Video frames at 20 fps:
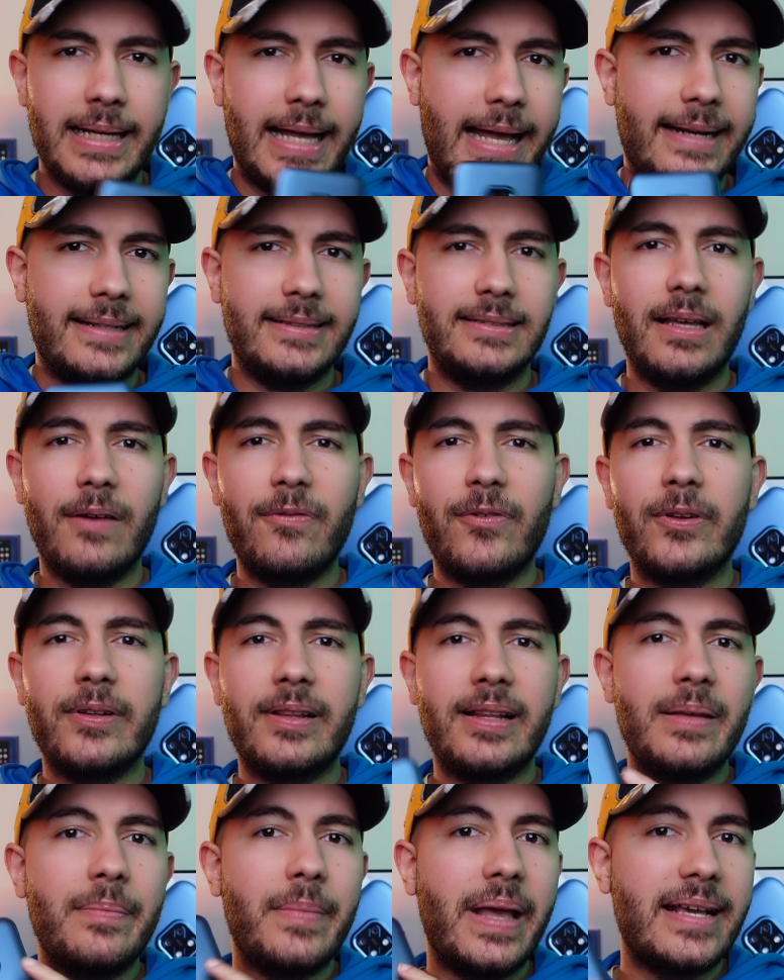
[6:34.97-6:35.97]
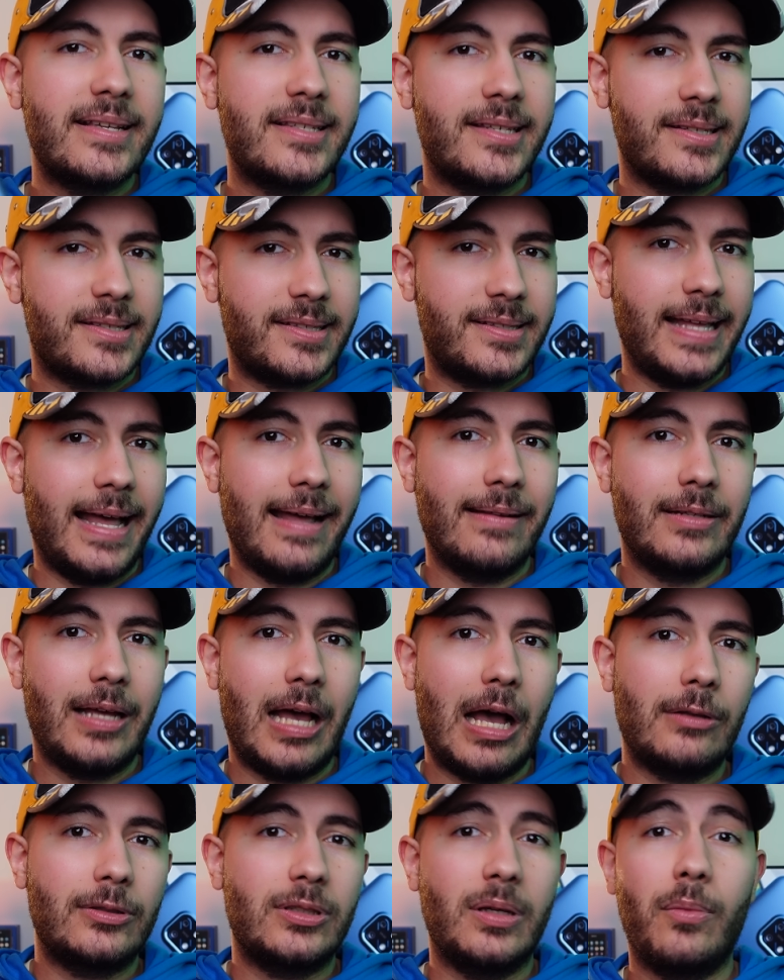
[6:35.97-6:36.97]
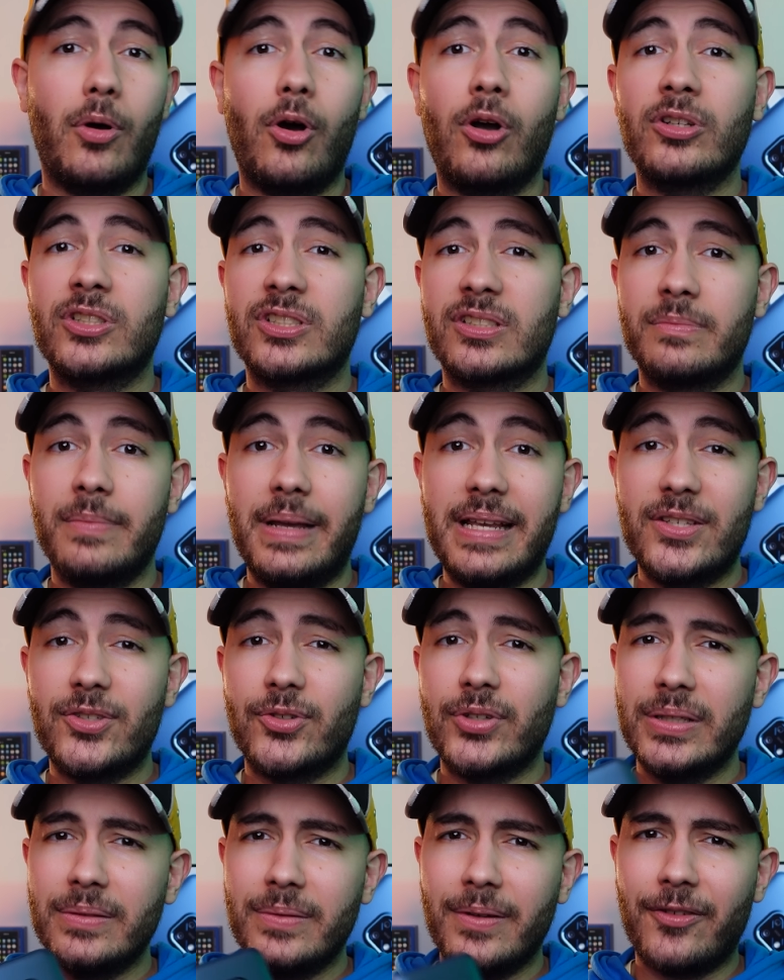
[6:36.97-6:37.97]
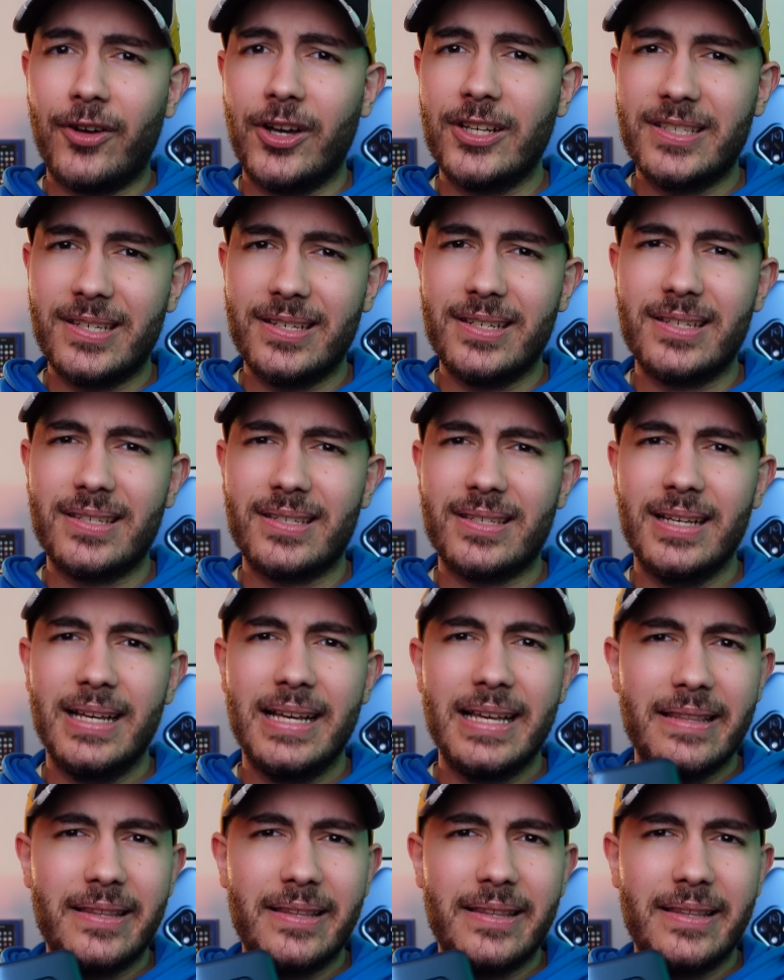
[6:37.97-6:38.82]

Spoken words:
and it definitely makes it stand out amongst mainstream devices